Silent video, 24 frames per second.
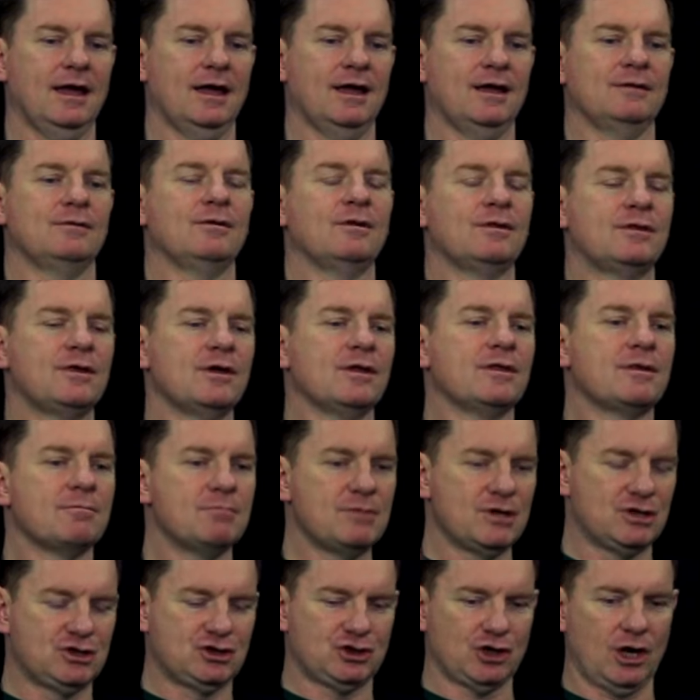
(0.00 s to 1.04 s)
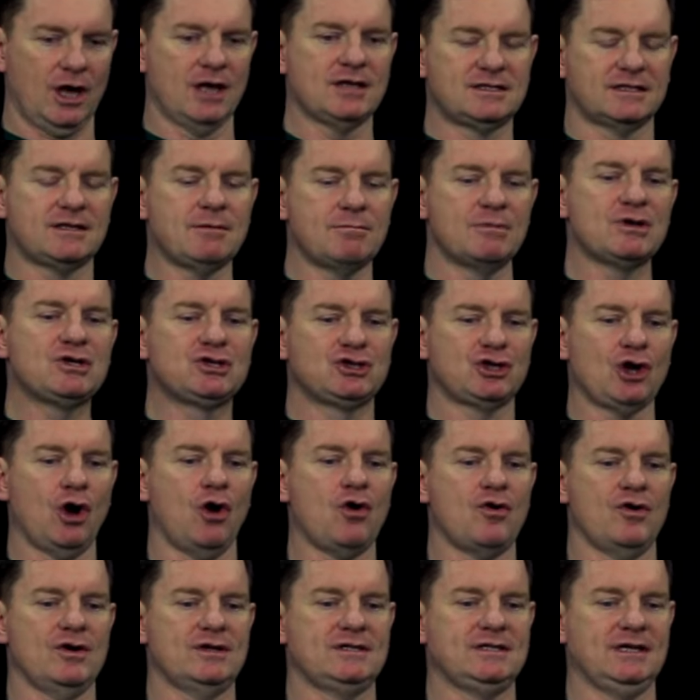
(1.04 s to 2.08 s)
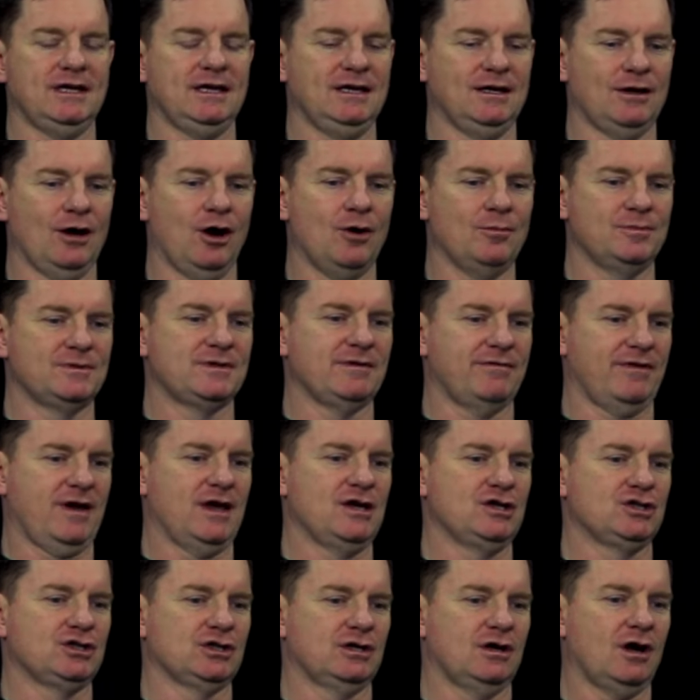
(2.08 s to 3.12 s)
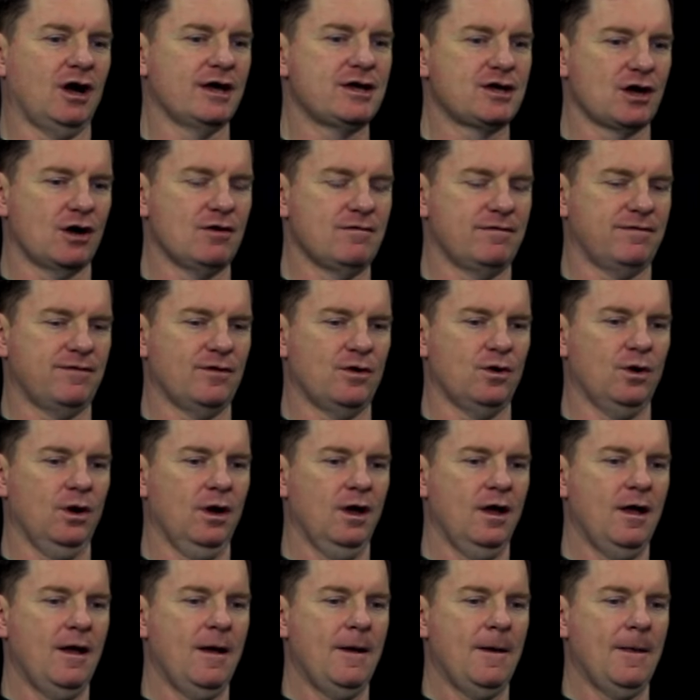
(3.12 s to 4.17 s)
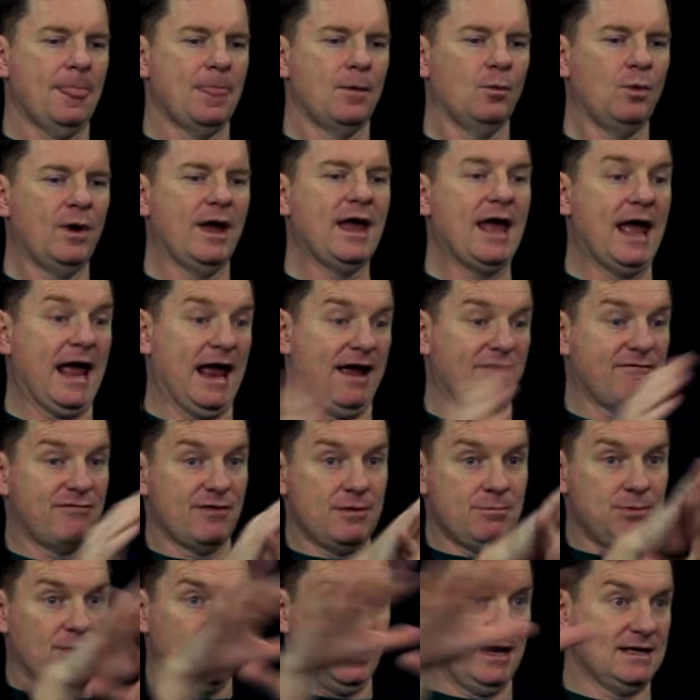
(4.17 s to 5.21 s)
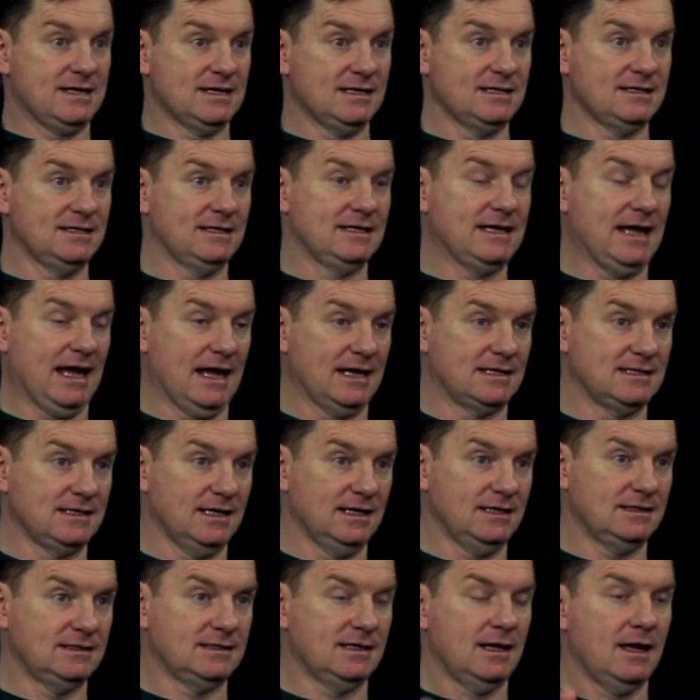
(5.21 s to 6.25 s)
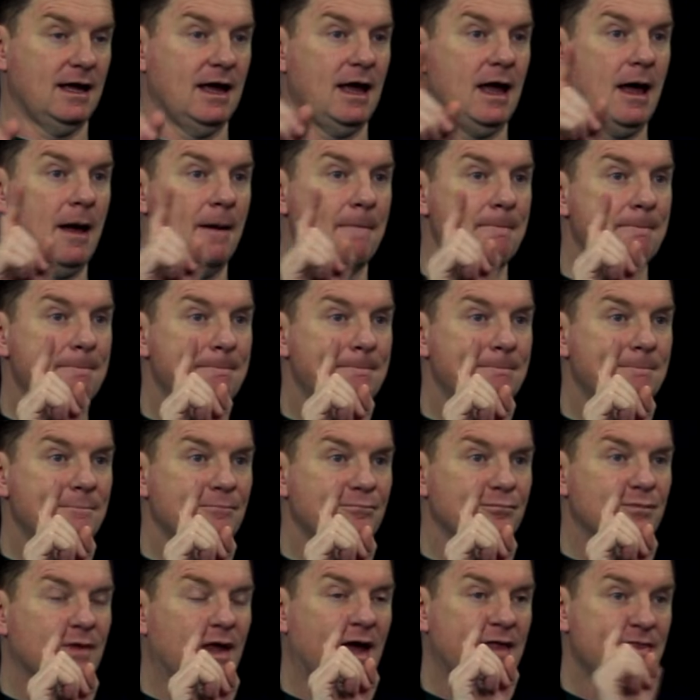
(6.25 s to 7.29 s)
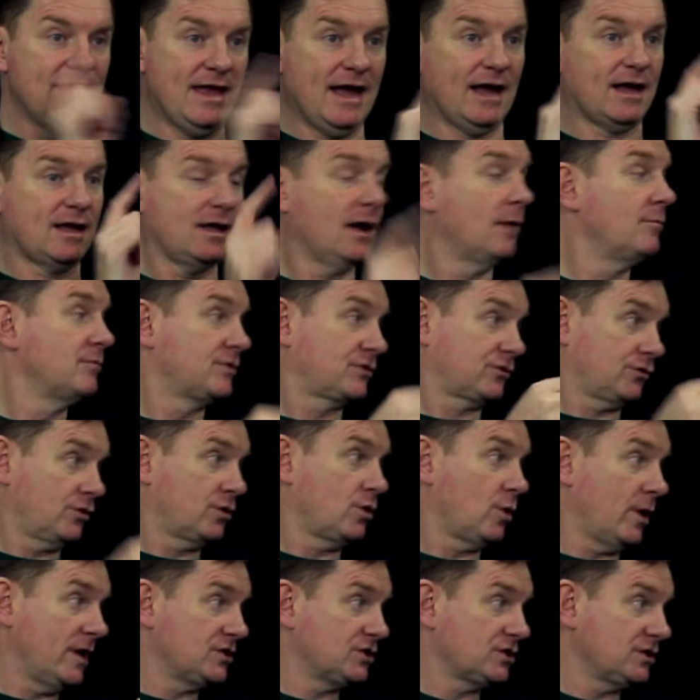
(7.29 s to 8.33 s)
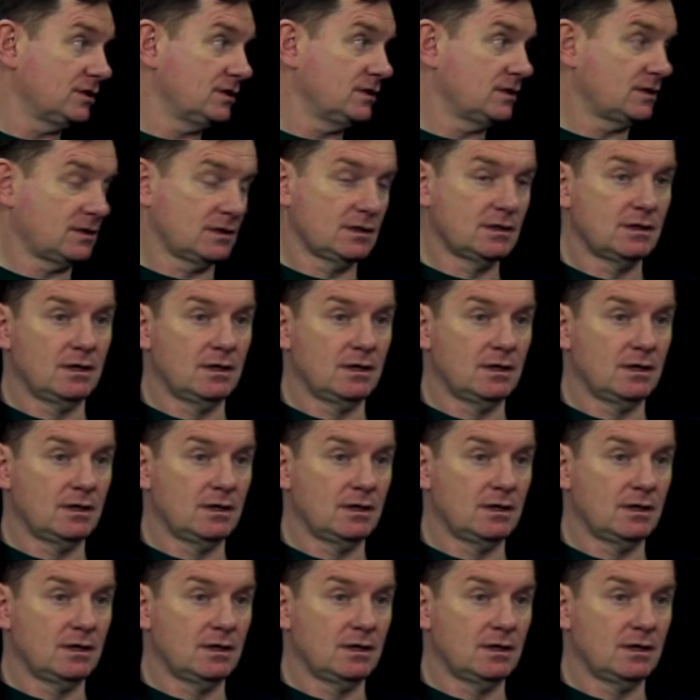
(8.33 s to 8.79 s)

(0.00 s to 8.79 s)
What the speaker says: it's the majority observation I go for, mm-hmm. where everybody can get it. And that comes through questions.